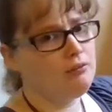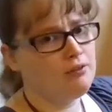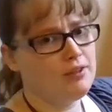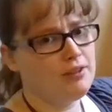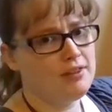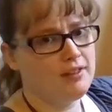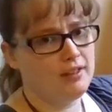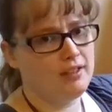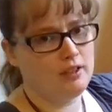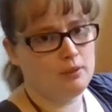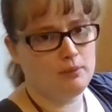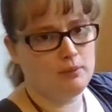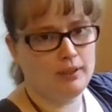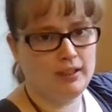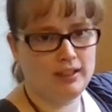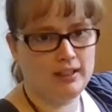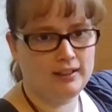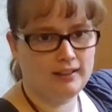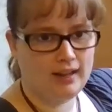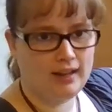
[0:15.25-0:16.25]
with the
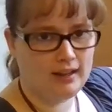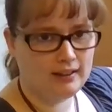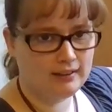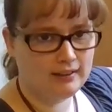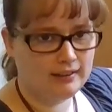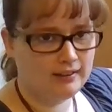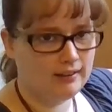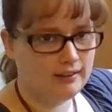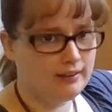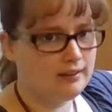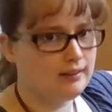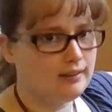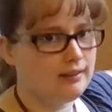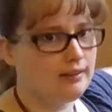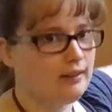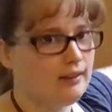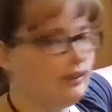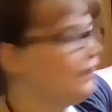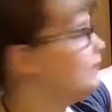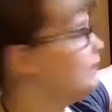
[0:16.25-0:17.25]
intermediate texts,
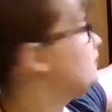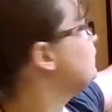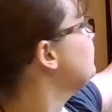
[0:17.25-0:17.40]
and